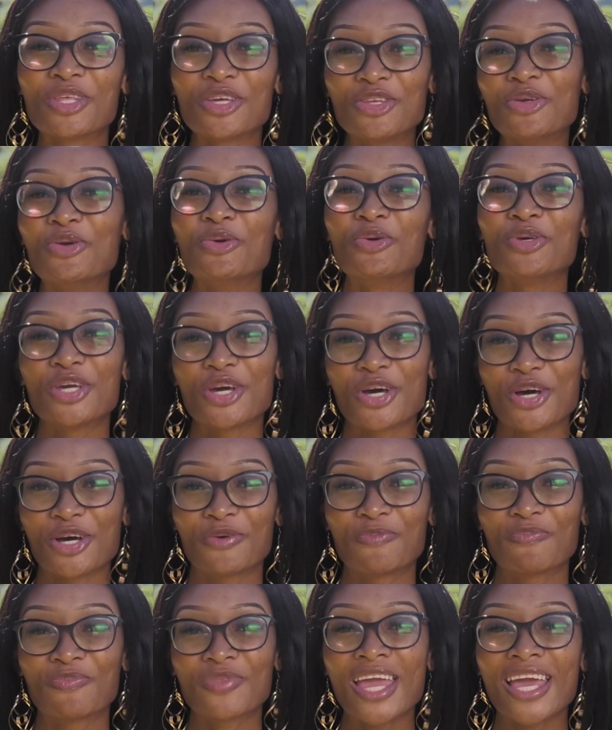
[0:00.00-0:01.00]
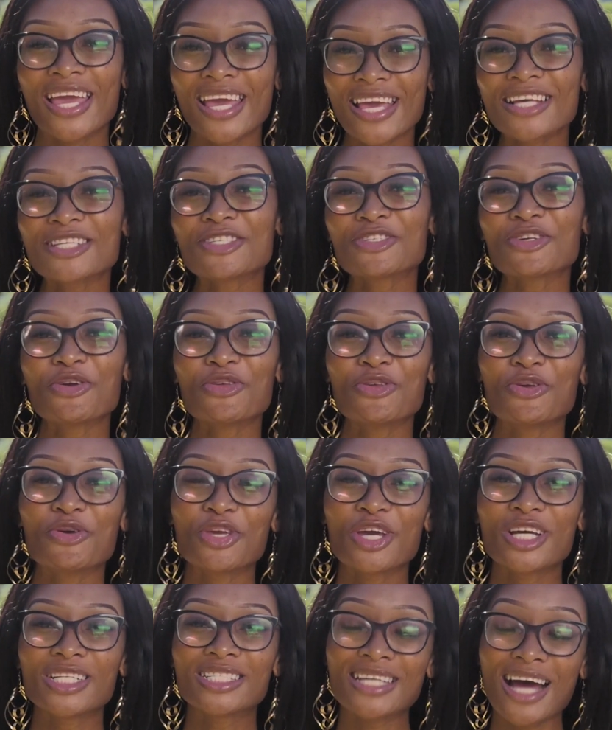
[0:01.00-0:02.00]
the new year. Is your new
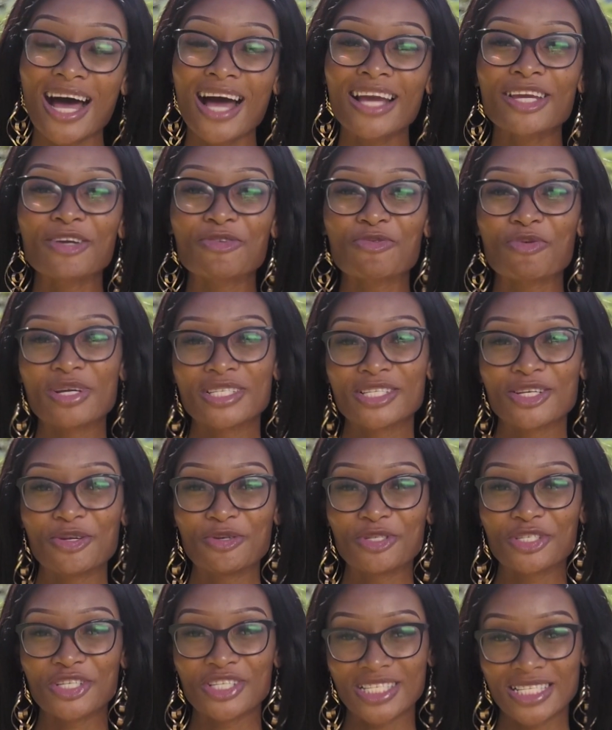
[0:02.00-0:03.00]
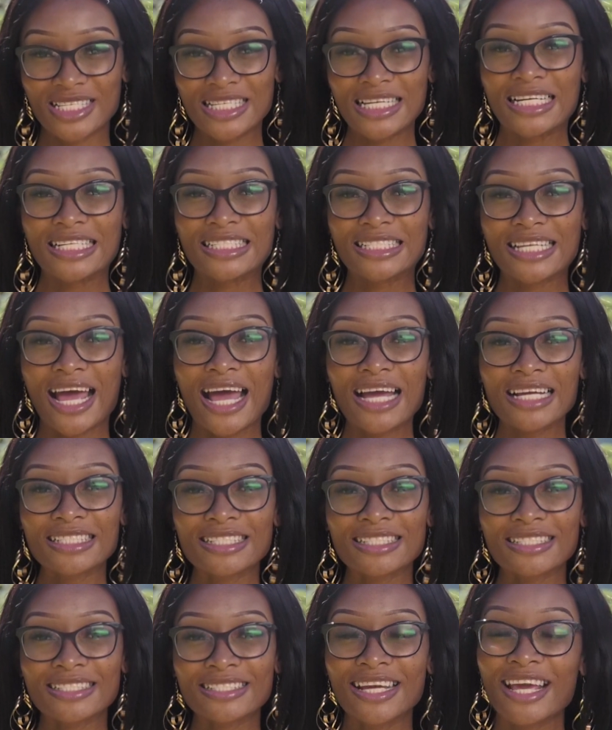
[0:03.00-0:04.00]
year diet resolution still
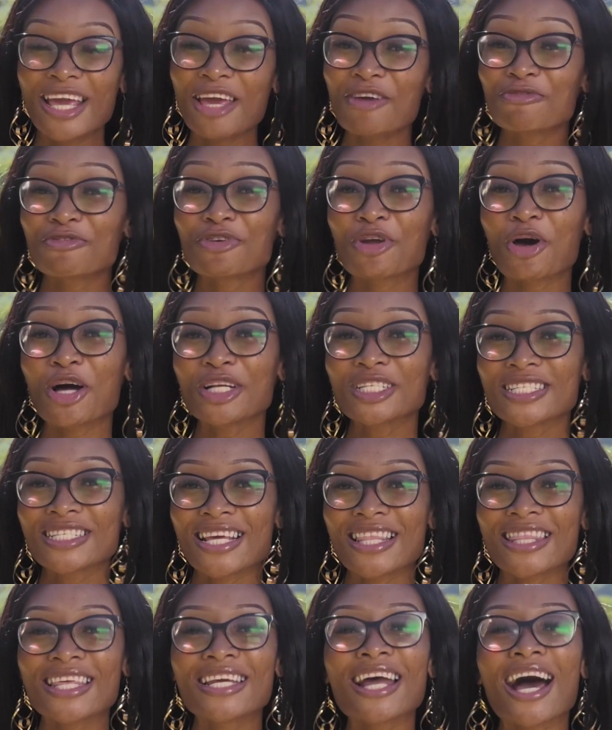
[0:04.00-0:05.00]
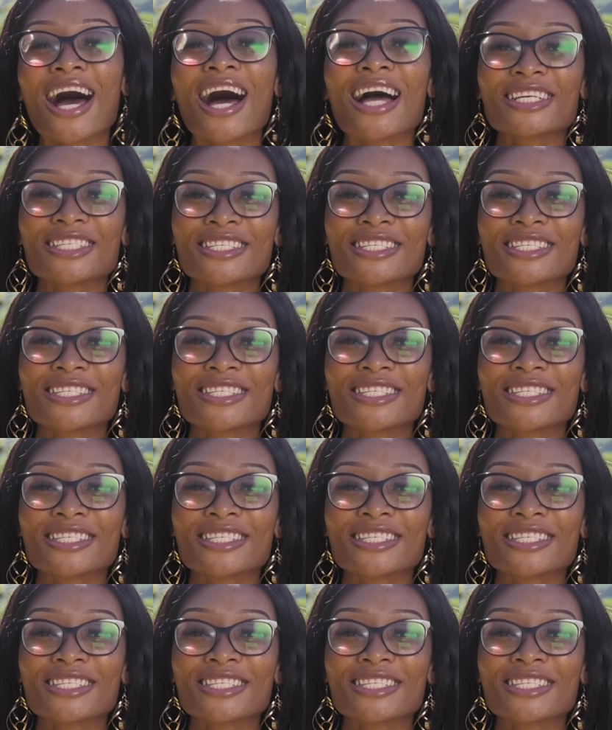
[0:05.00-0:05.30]
intact? If not, then I